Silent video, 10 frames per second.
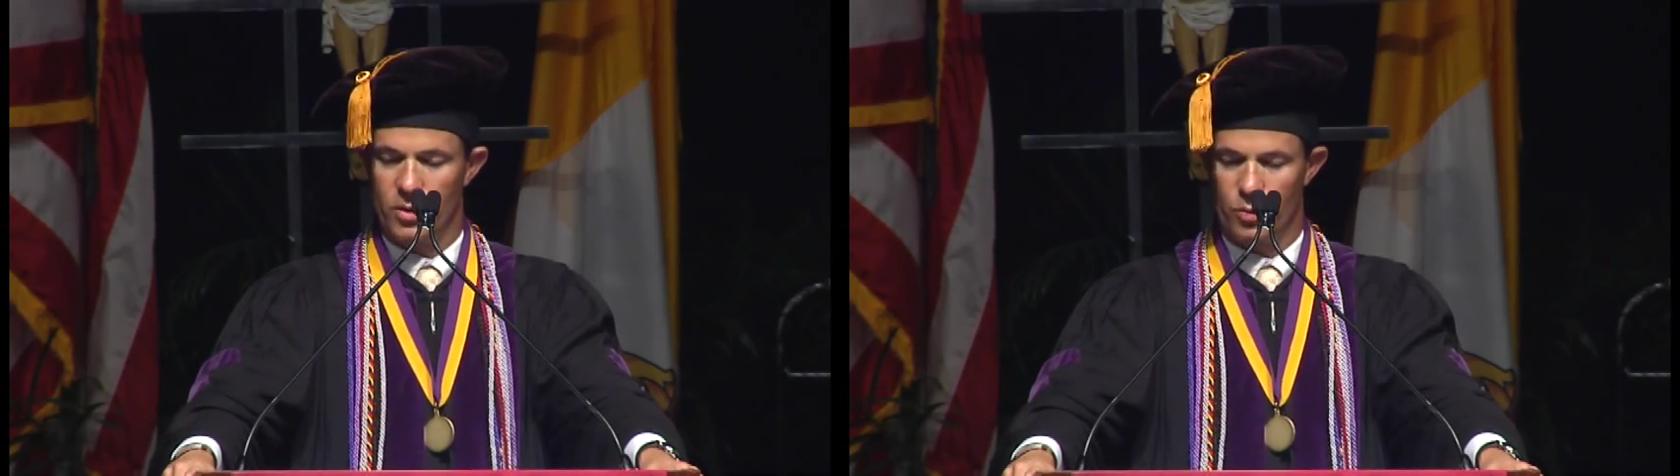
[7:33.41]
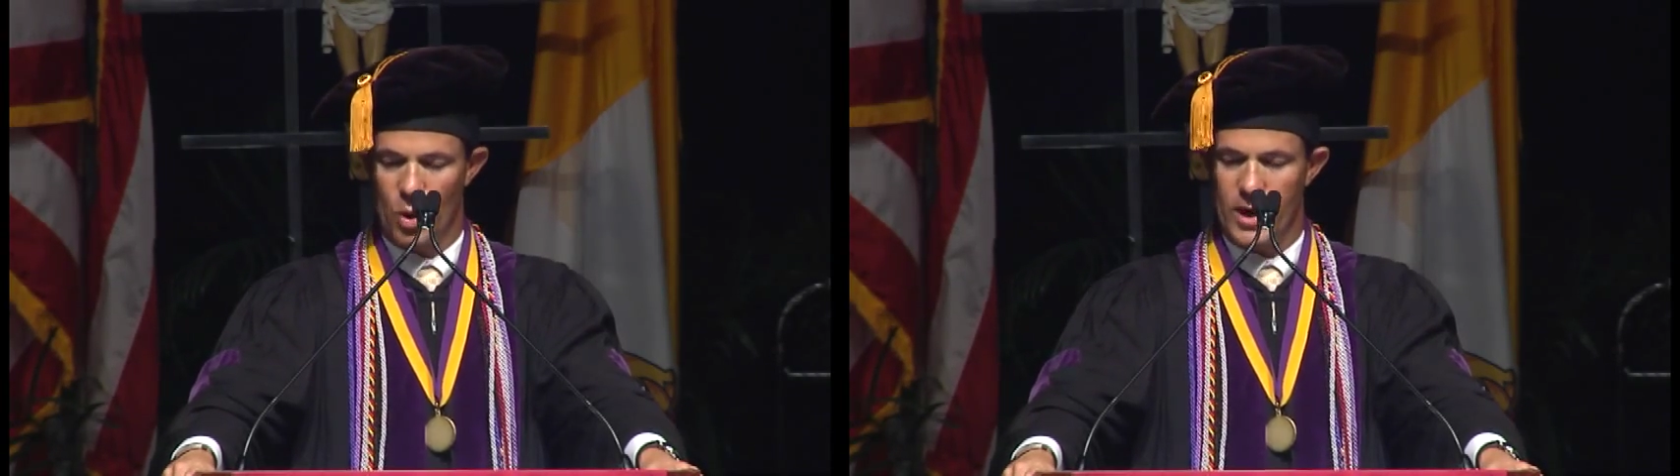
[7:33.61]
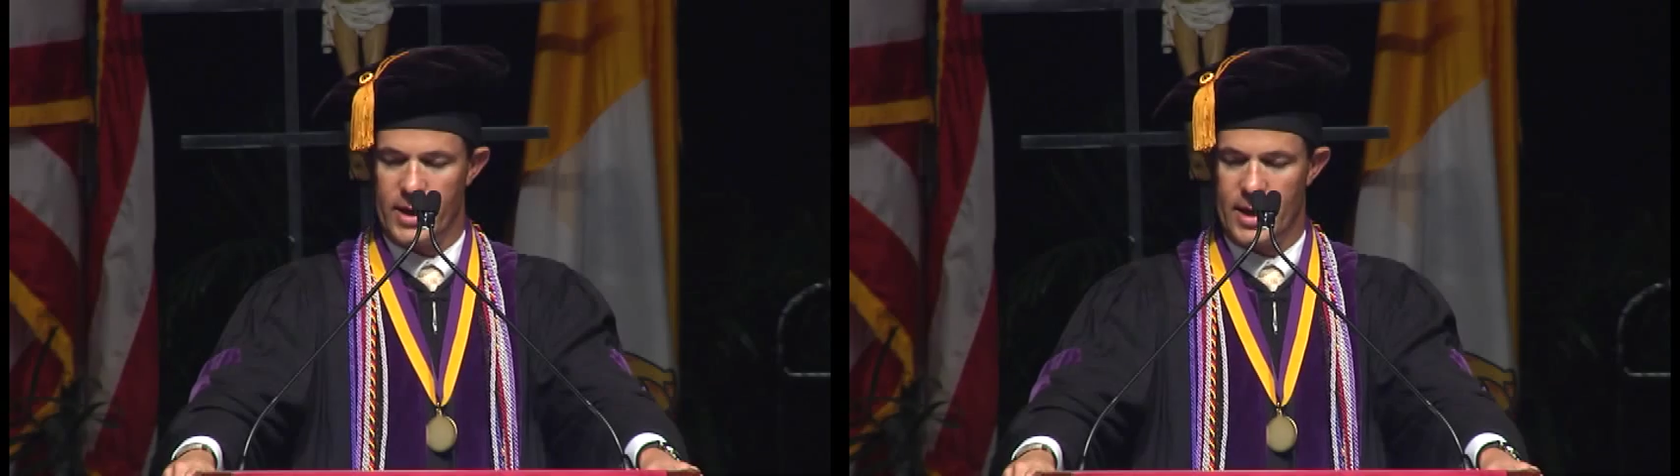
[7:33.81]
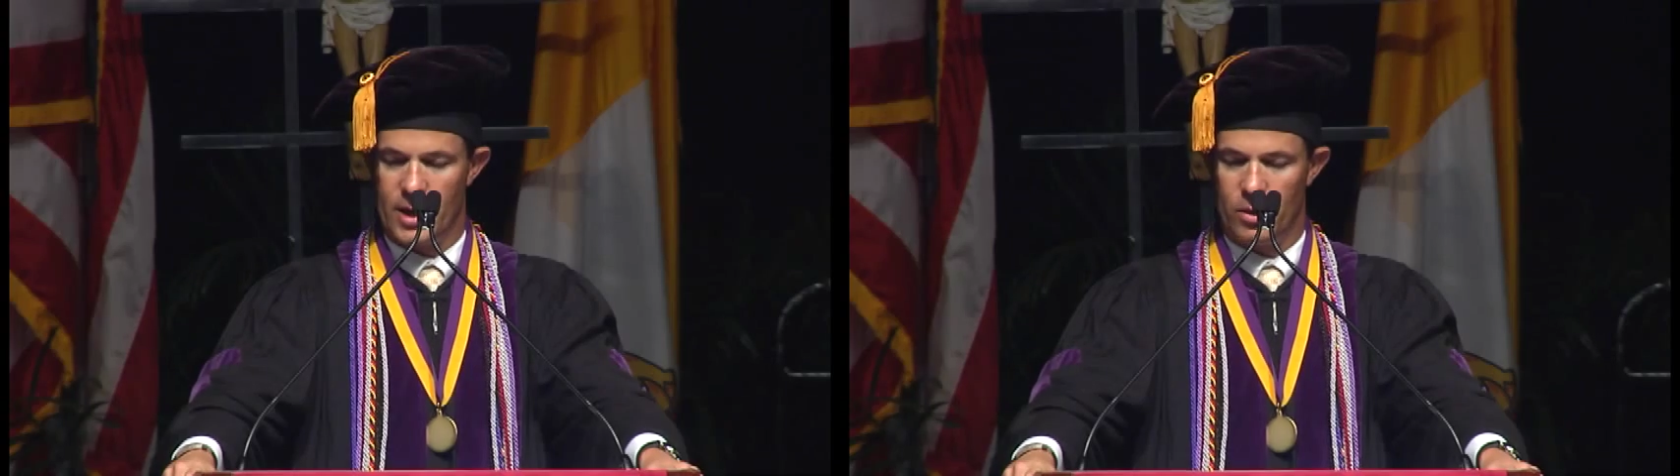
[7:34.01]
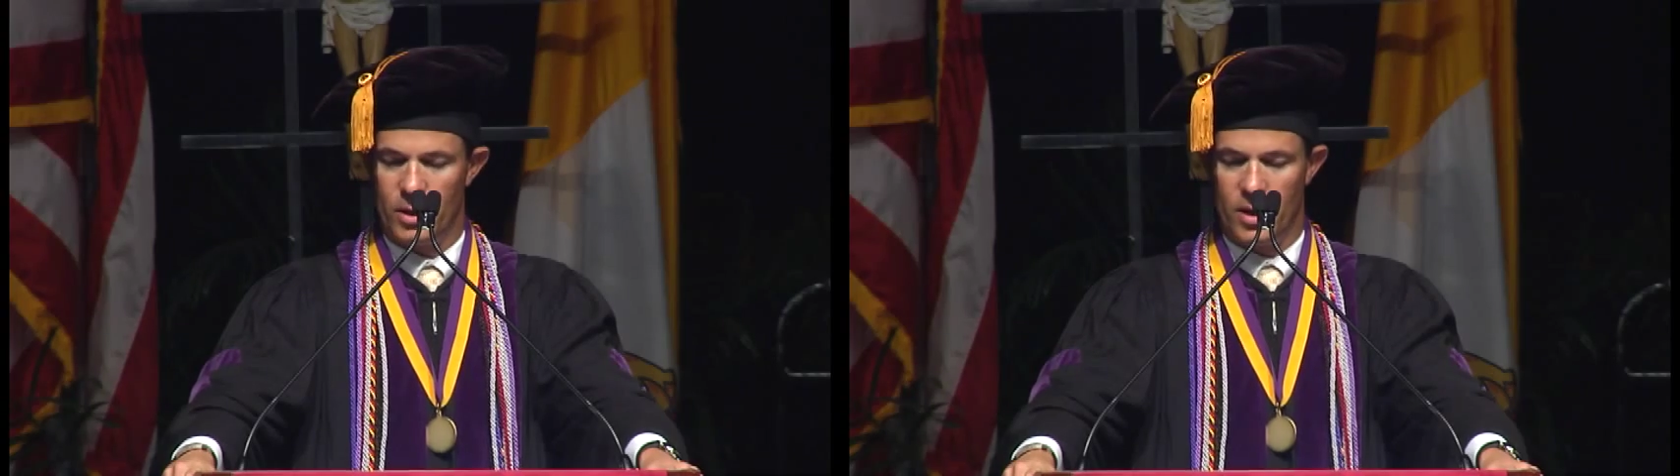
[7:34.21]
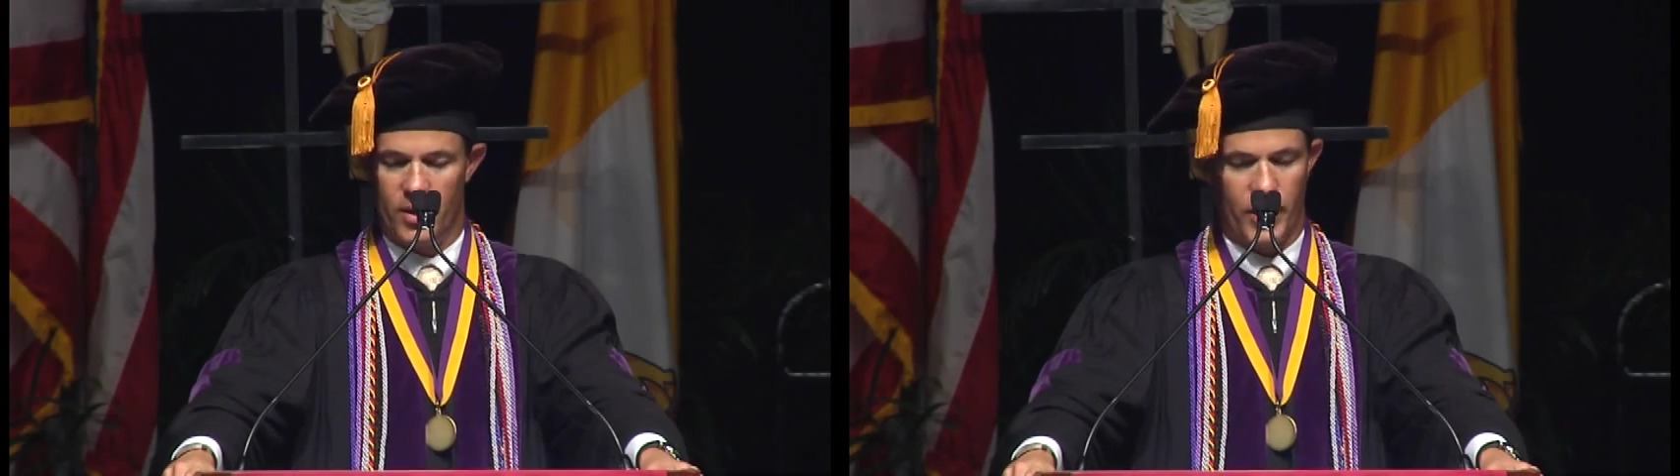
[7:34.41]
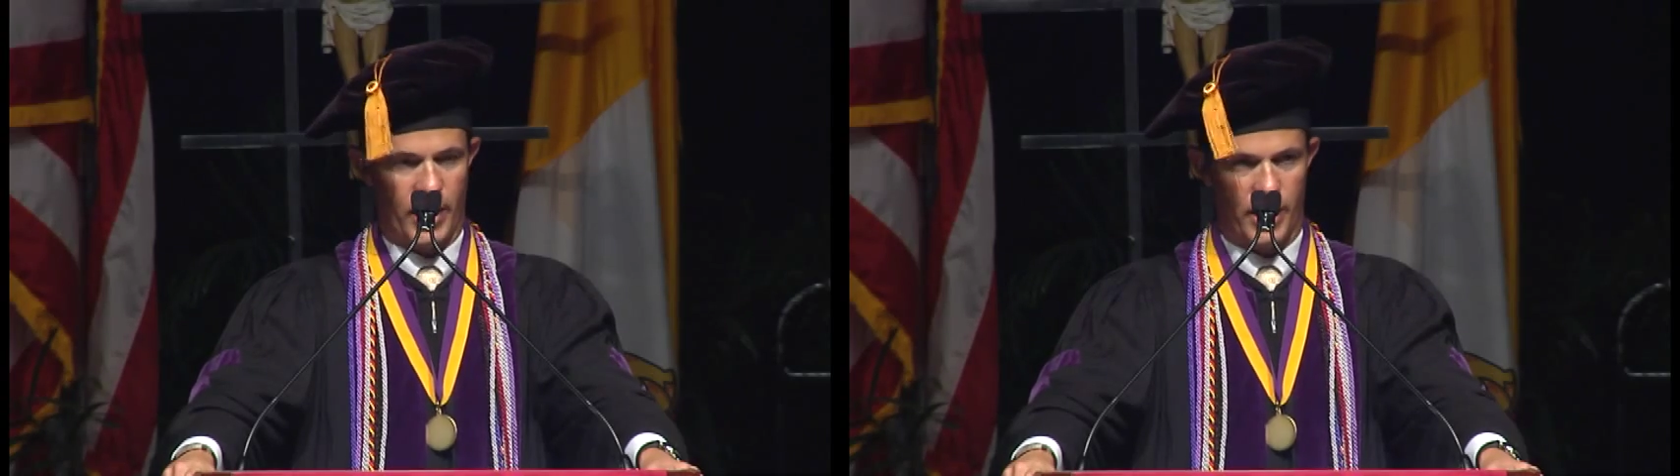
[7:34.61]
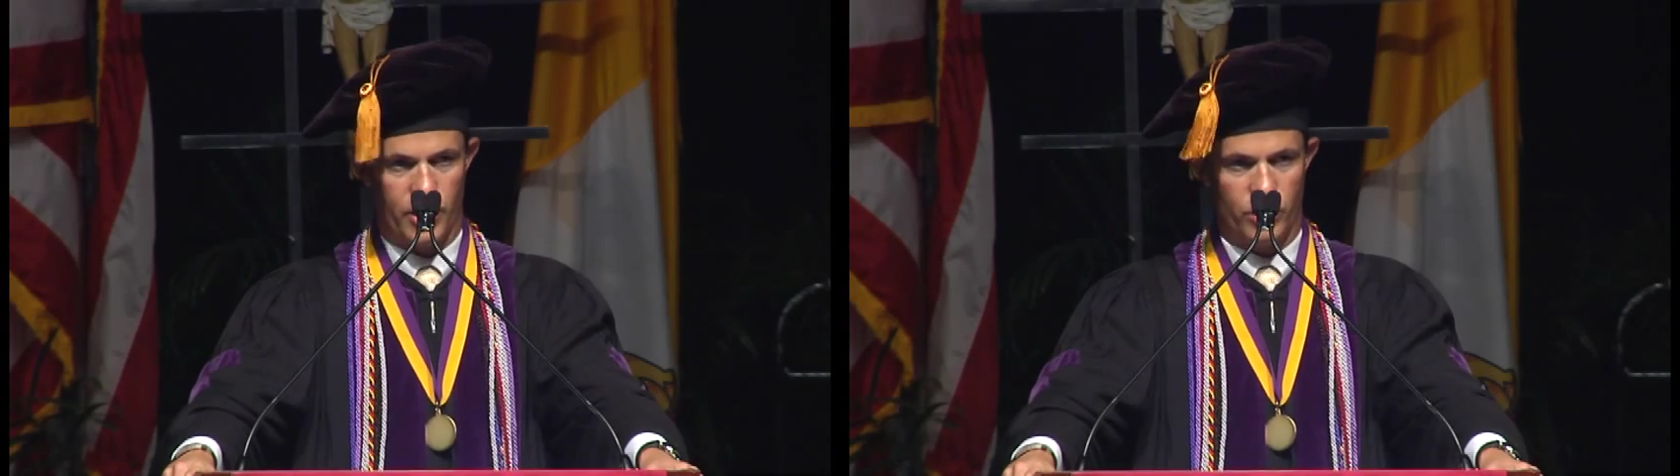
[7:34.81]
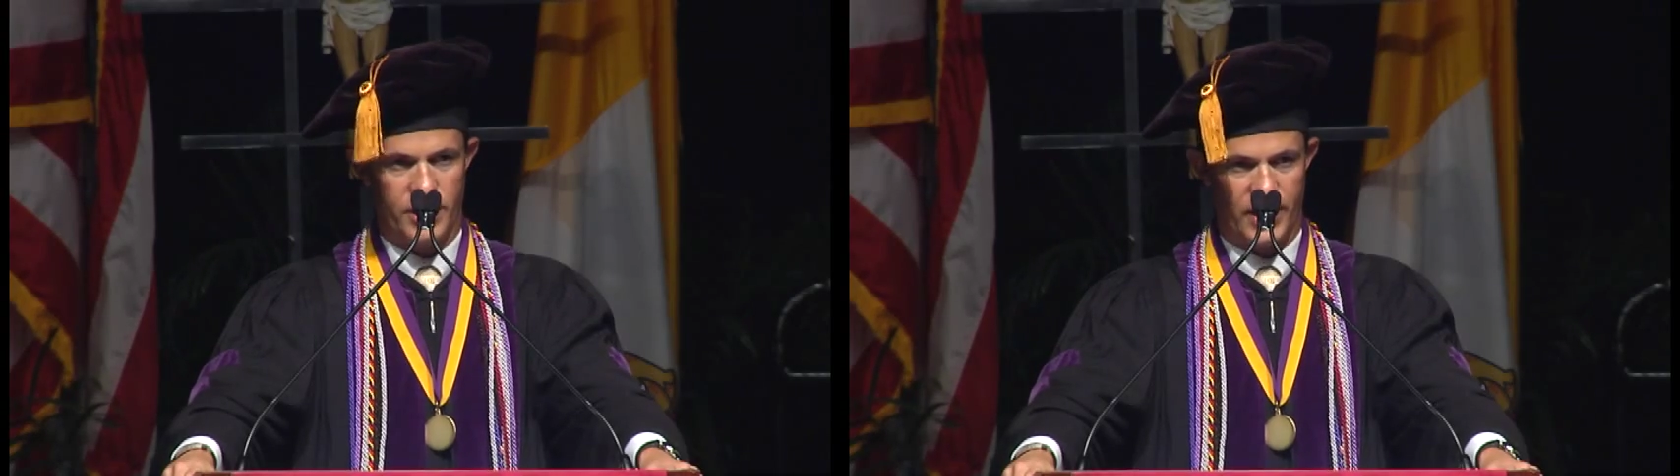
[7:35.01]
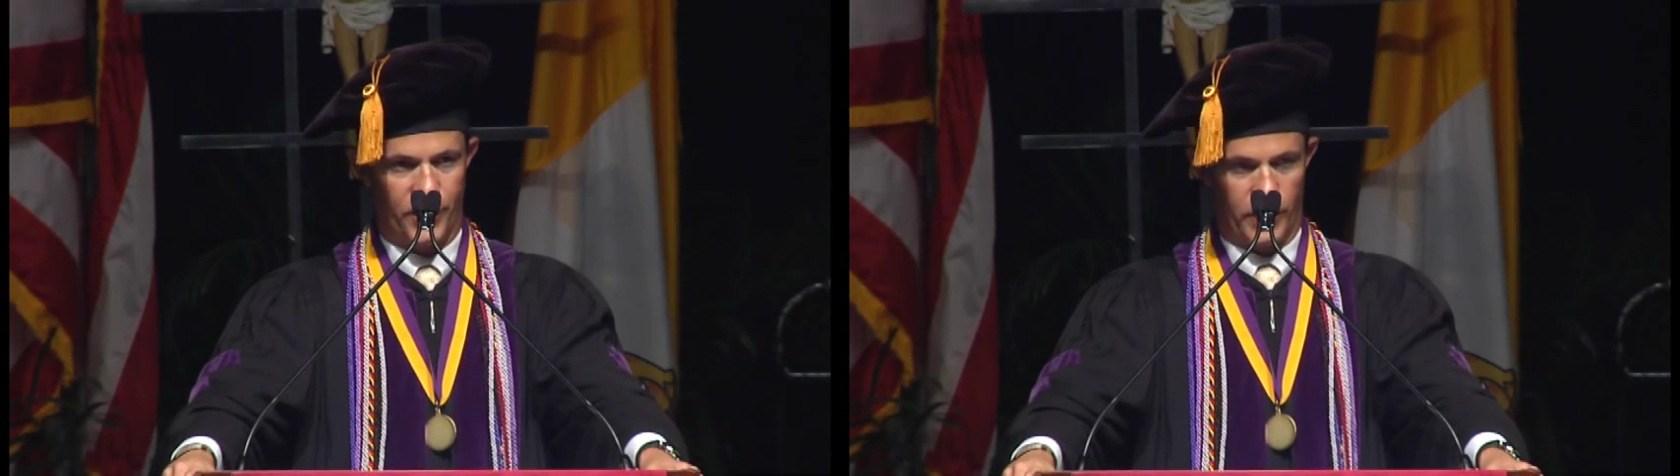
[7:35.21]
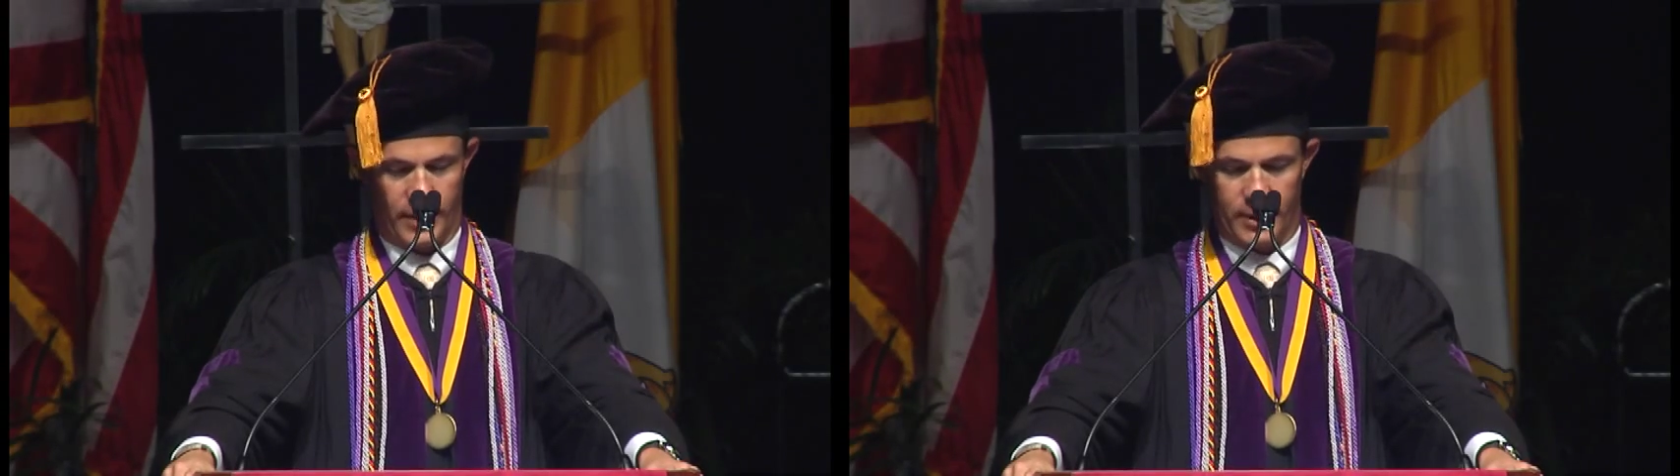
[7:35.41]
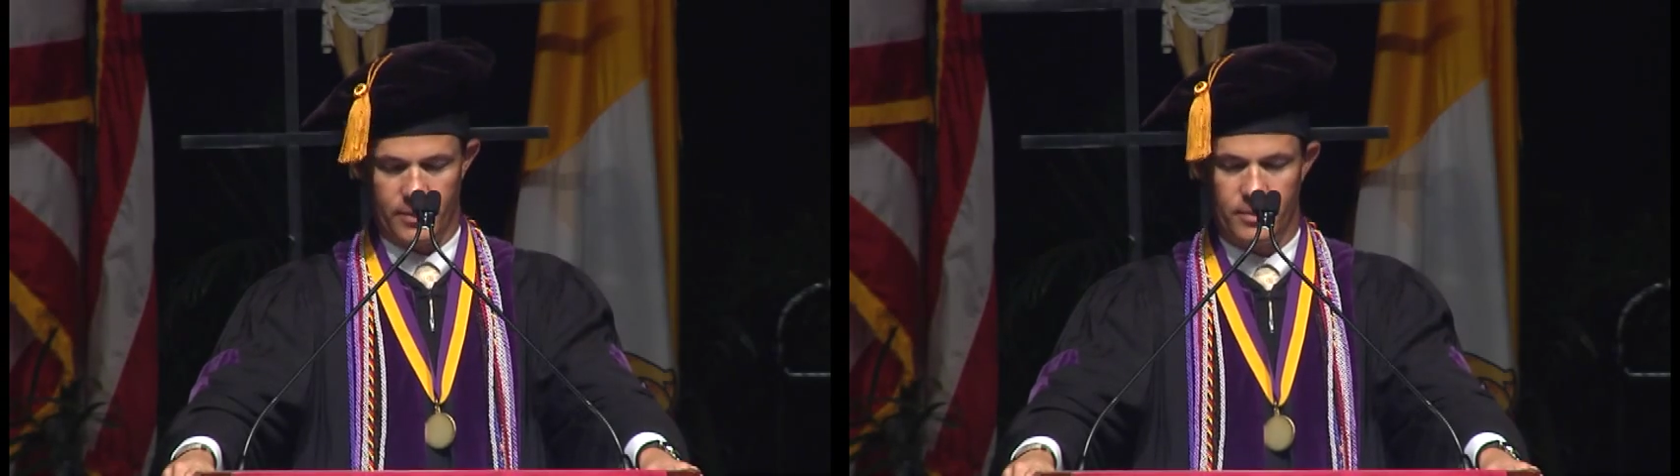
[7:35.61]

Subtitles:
right now, that I know differently.